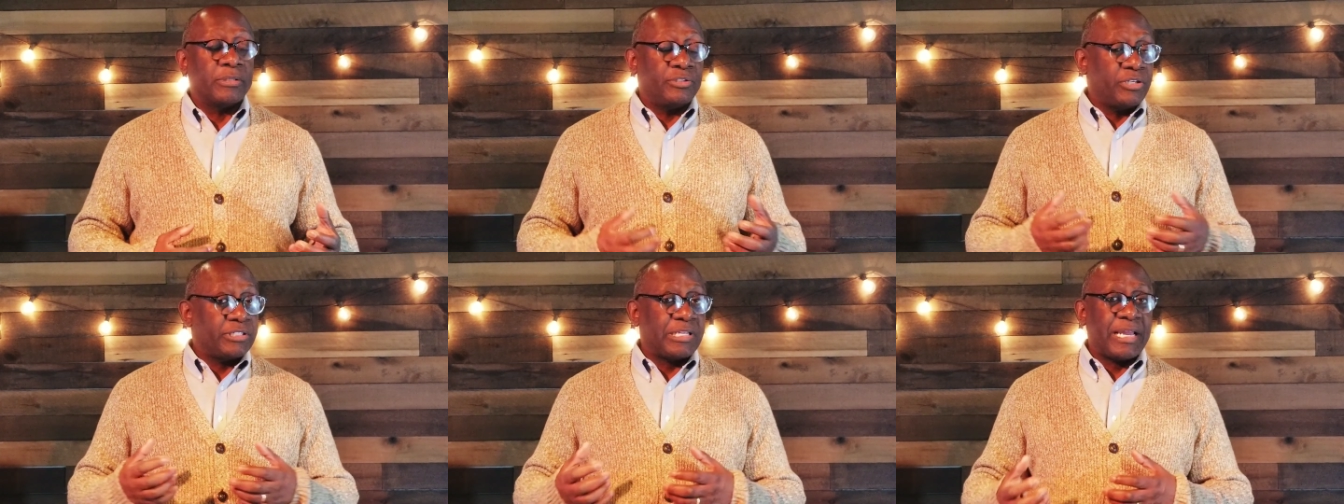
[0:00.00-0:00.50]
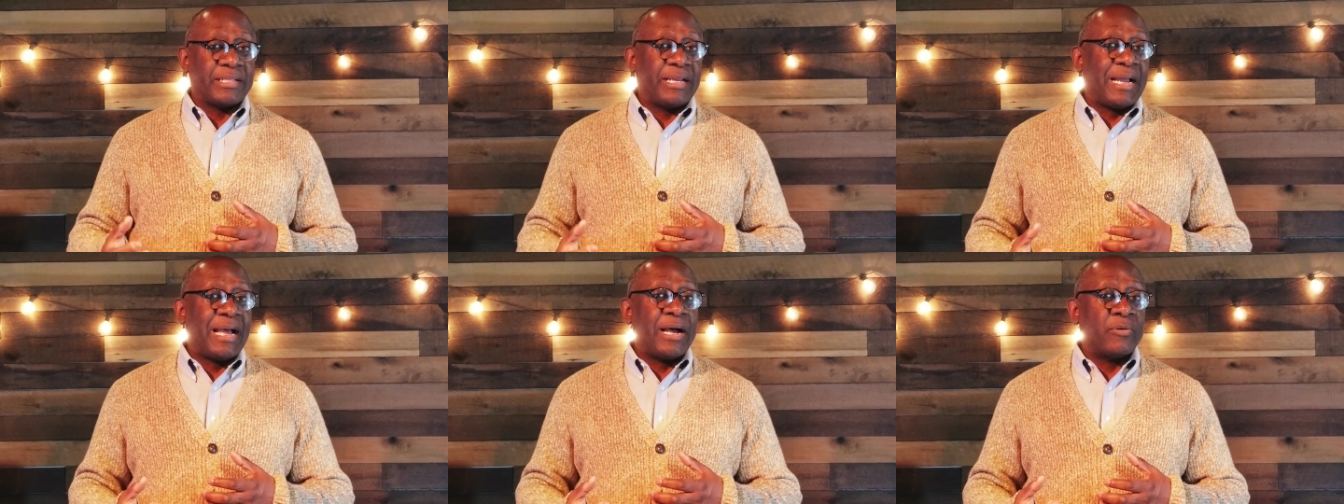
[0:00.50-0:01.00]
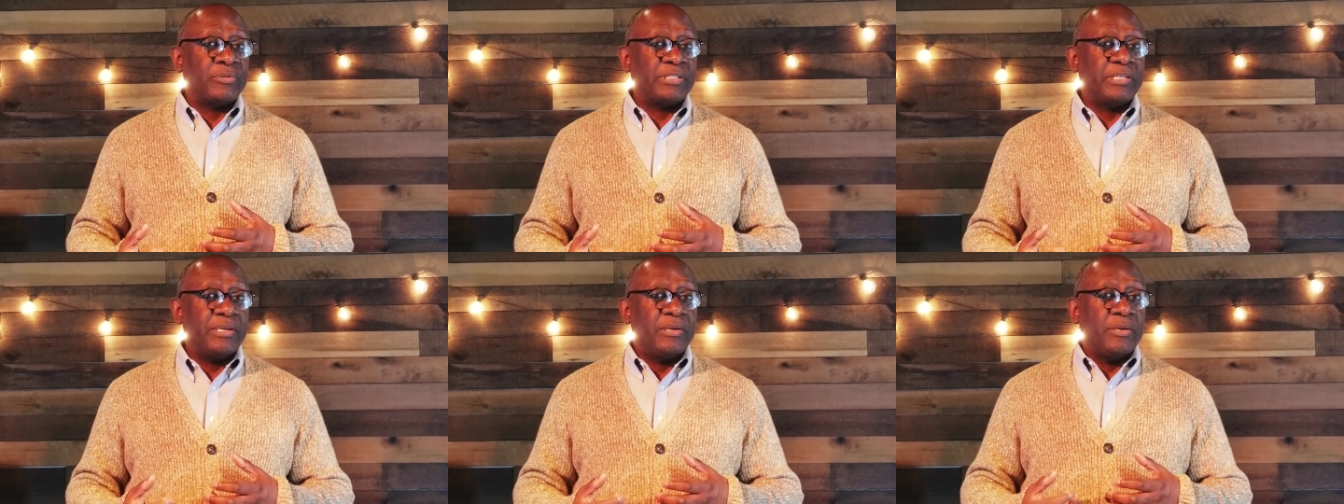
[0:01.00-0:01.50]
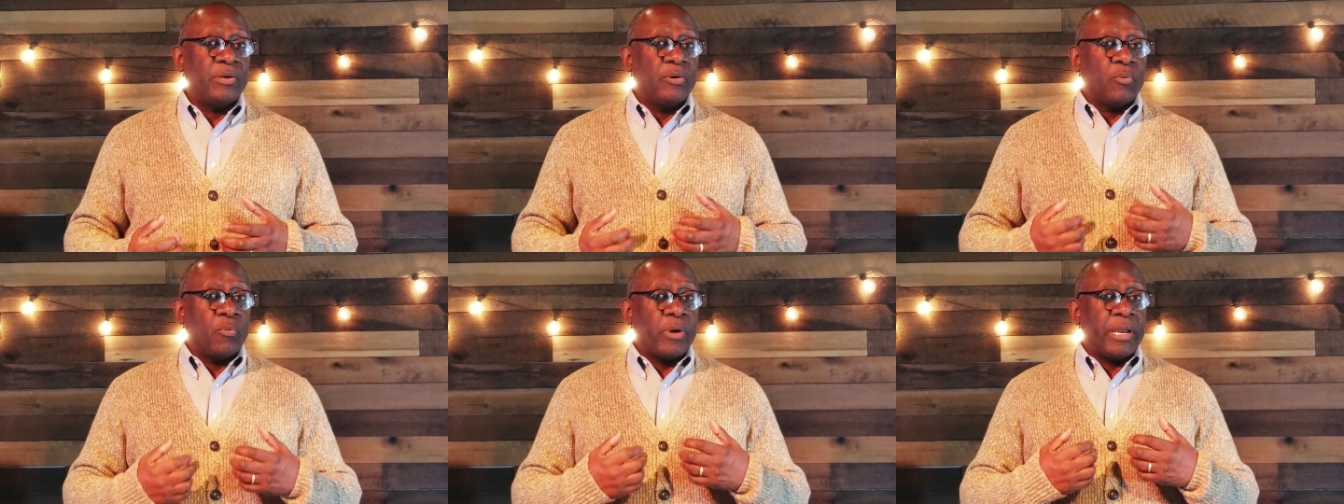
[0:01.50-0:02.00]
And just like the house
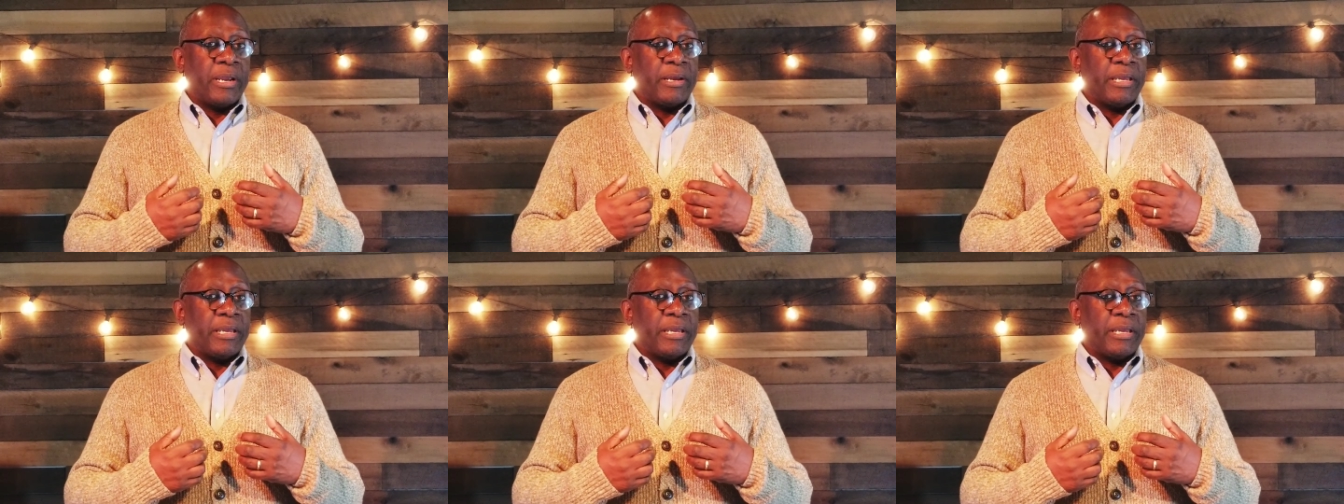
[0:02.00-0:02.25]
where